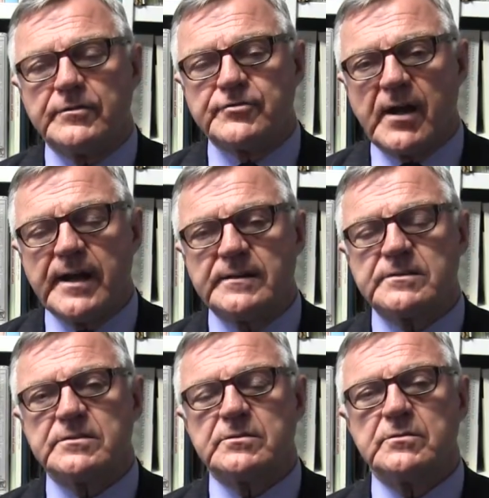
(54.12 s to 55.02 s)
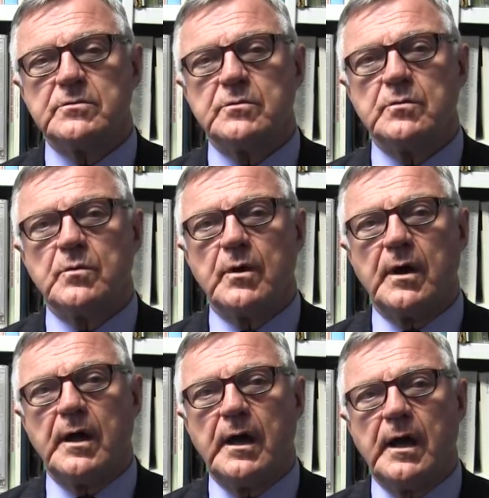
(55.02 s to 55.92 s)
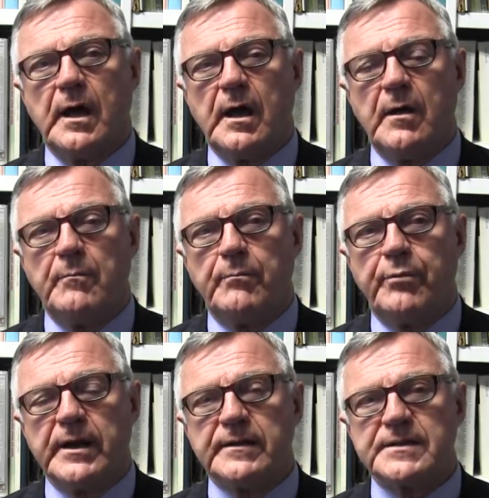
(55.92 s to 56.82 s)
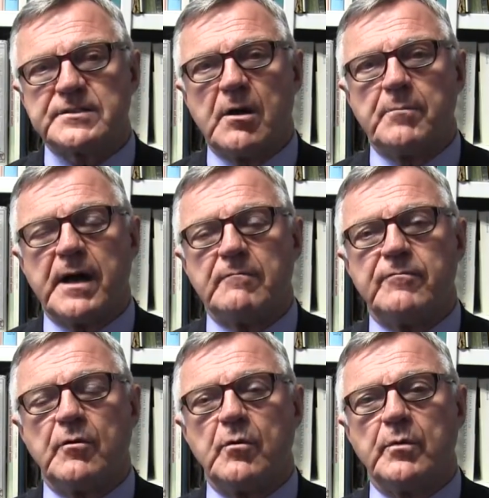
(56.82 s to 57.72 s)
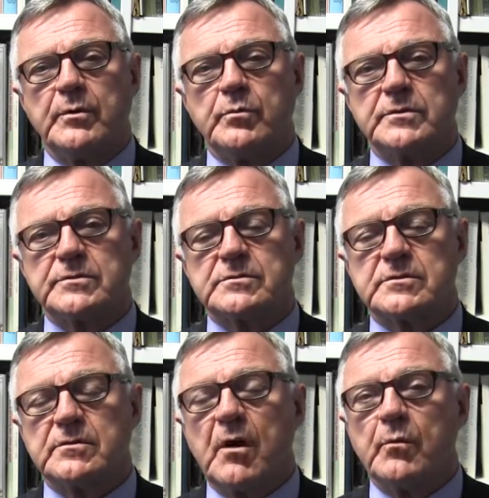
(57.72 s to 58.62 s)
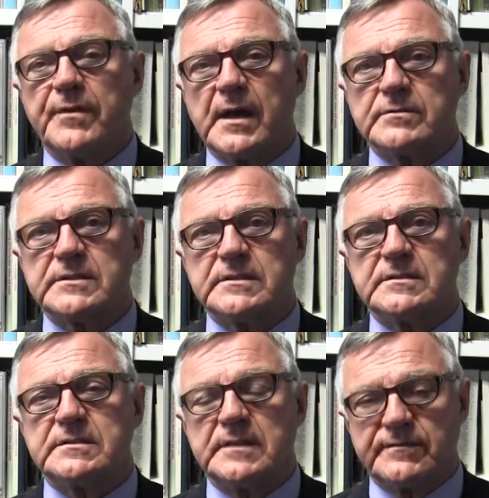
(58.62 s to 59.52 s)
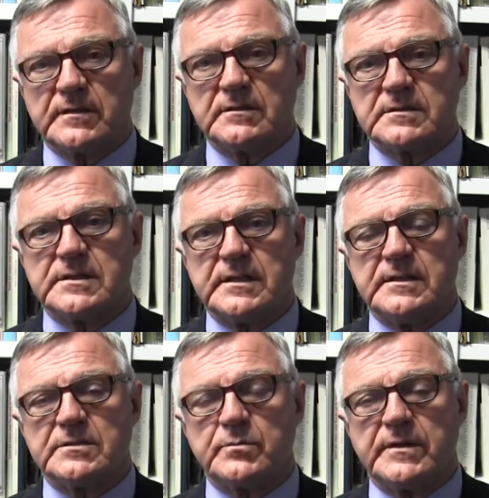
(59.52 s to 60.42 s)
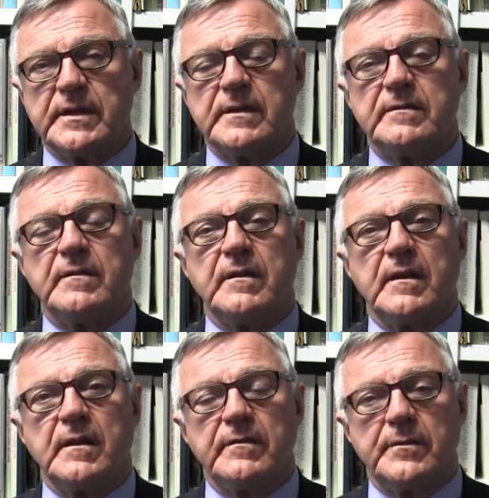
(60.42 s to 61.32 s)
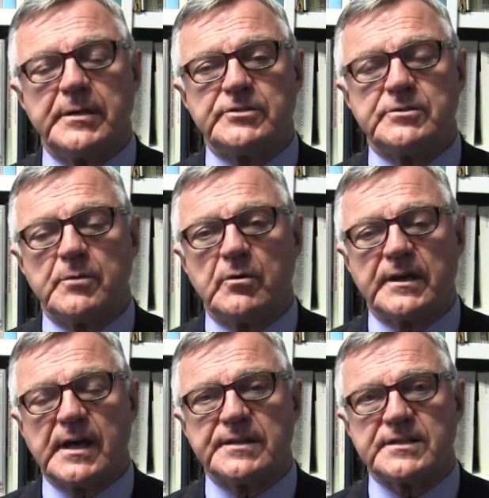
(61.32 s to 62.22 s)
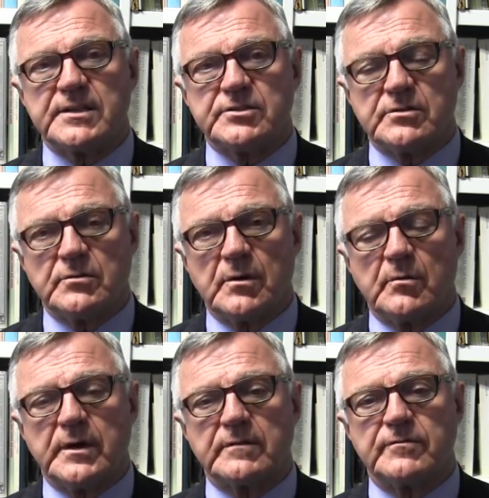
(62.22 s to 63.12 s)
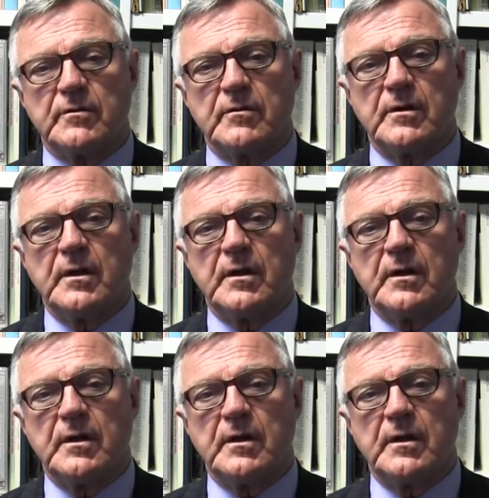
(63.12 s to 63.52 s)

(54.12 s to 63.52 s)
Trying to uh, bring this compound forward was not without its difficulties within the Beecham organisation who I work for